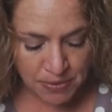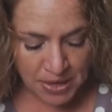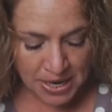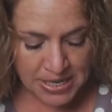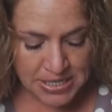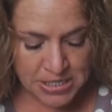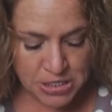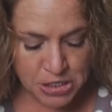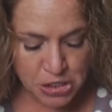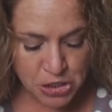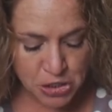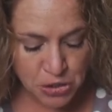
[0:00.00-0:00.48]

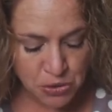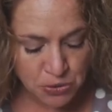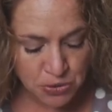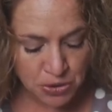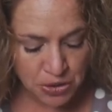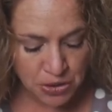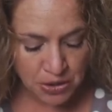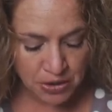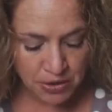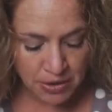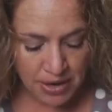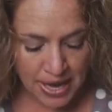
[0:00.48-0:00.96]
a
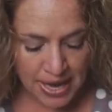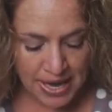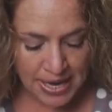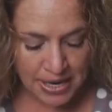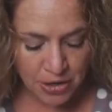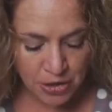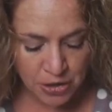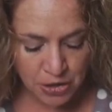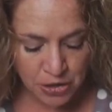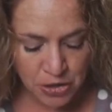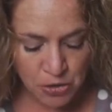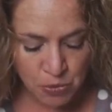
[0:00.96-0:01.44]
scooter
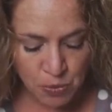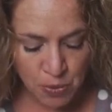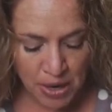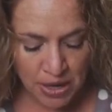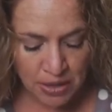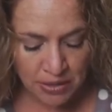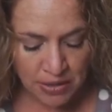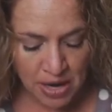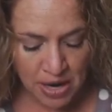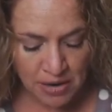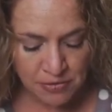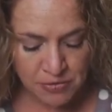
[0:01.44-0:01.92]
anchored
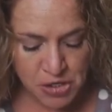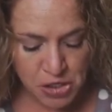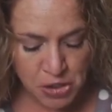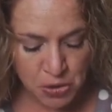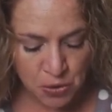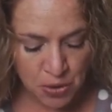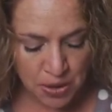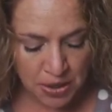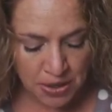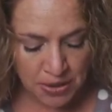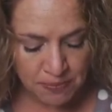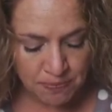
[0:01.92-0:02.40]
well
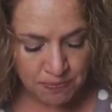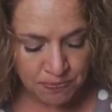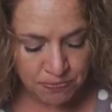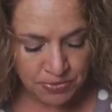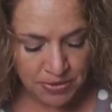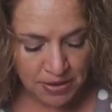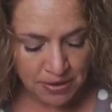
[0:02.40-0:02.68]
offshore.